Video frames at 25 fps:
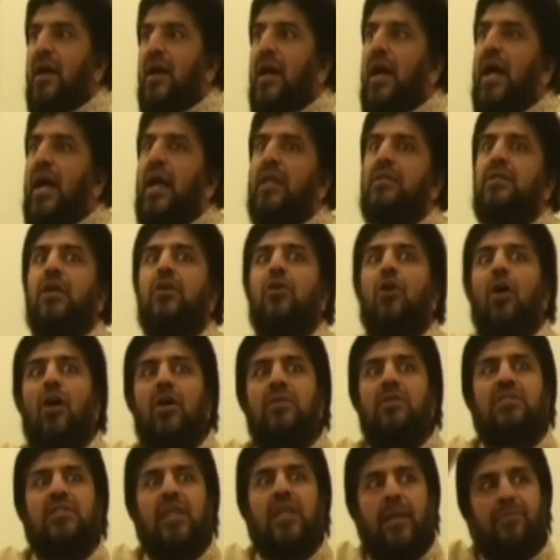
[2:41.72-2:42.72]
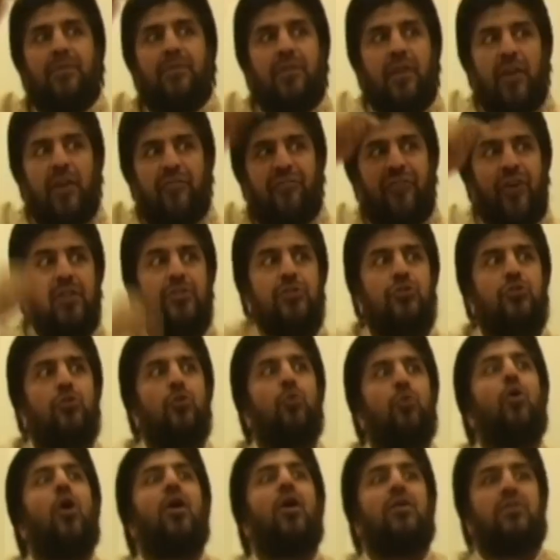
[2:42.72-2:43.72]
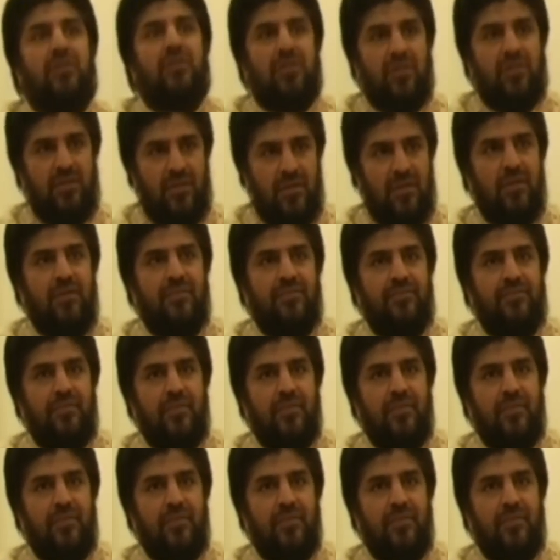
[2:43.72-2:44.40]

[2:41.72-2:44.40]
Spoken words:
And the concept refers to what?